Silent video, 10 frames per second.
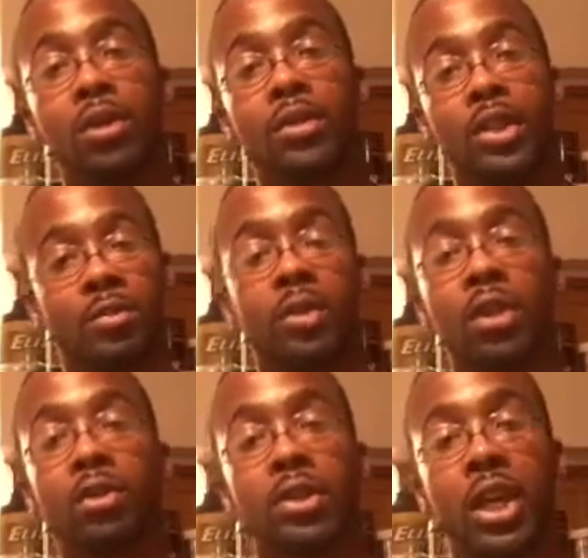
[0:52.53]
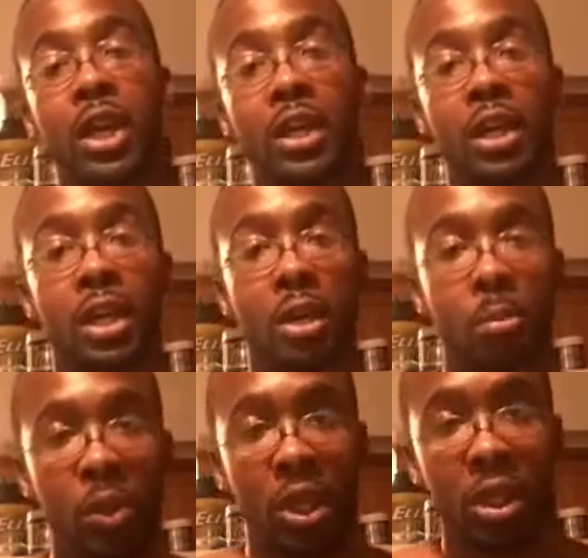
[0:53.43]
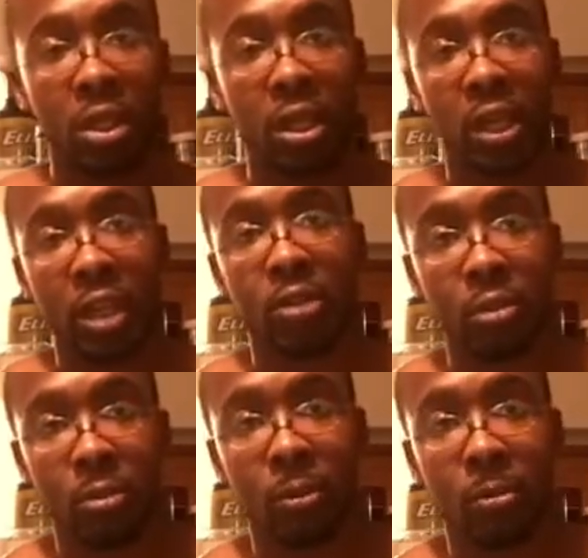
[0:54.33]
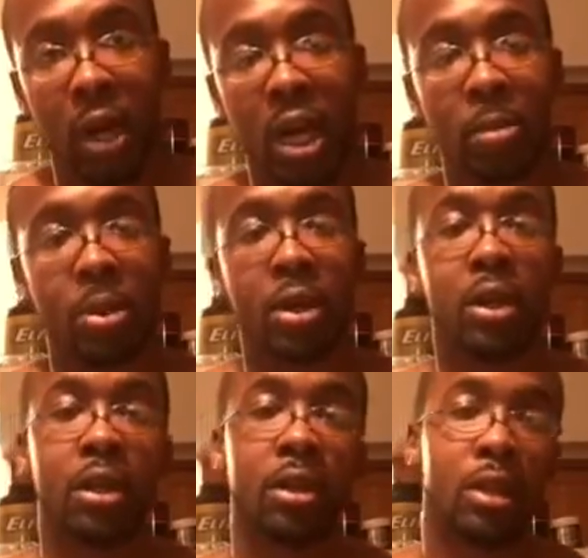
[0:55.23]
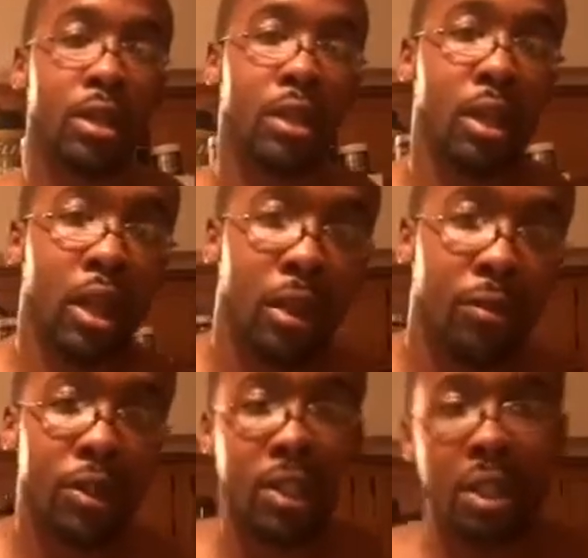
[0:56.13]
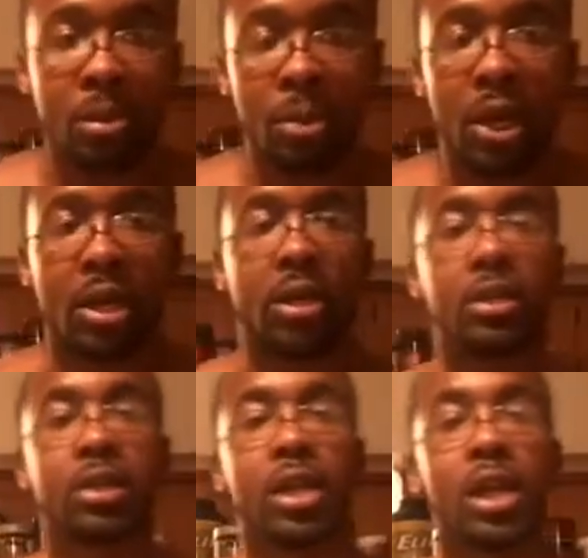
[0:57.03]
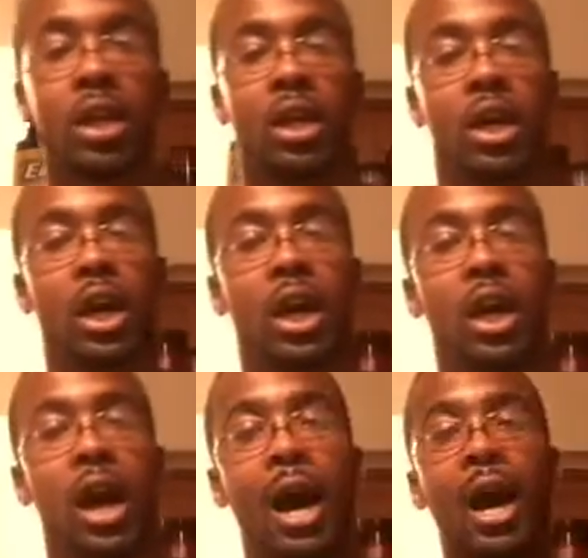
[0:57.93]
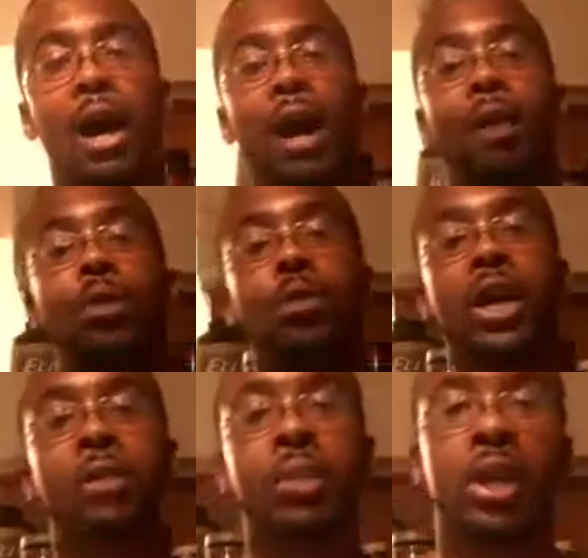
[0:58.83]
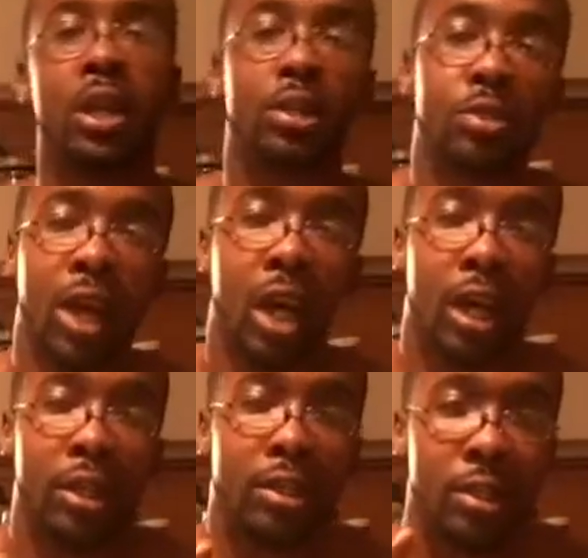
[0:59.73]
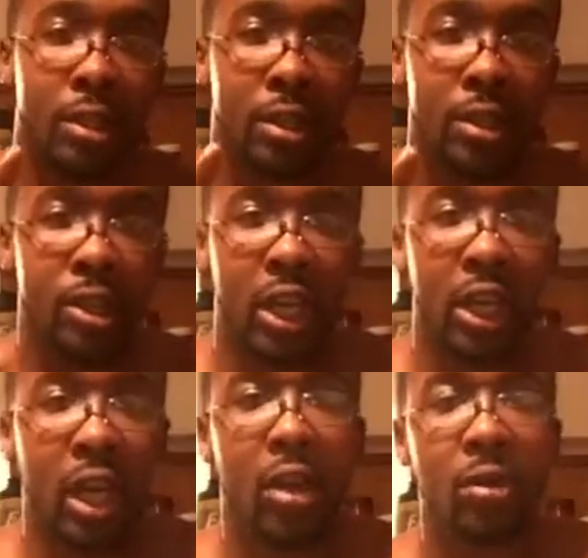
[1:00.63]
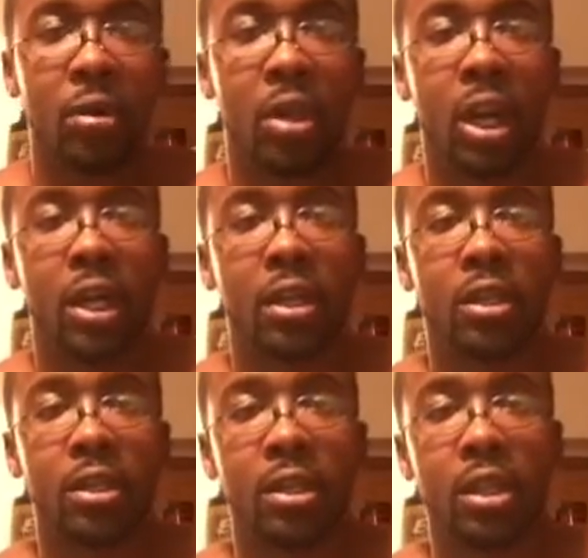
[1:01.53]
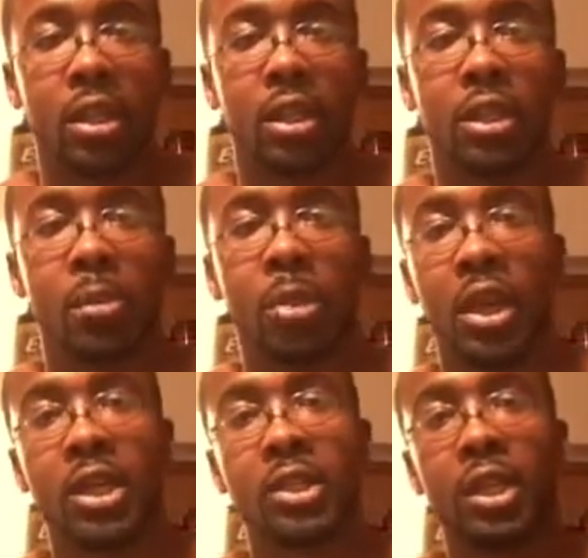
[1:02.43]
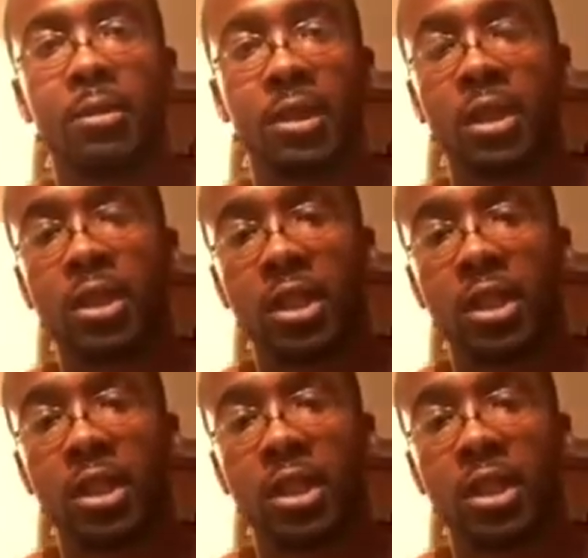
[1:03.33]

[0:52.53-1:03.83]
Just for those that compete in natural bodybuilding and physique competitors, I would recommend that you guys check out like the banned substances,